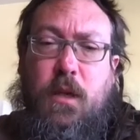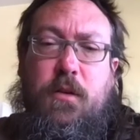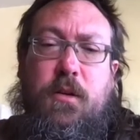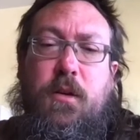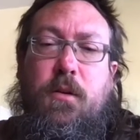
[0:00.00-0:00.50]

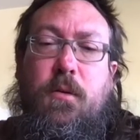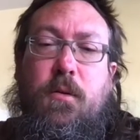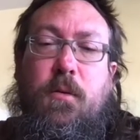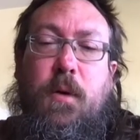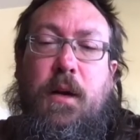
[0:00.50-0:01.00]

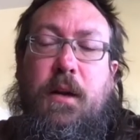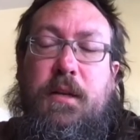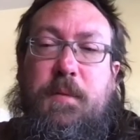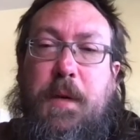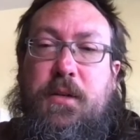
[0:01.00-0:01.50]
to
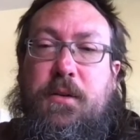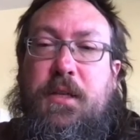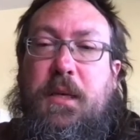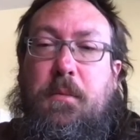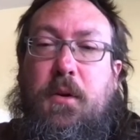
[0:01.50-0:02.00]
special
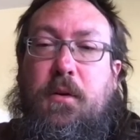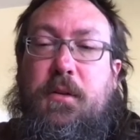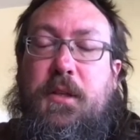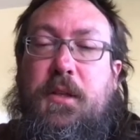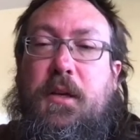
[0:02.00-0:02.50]
symbols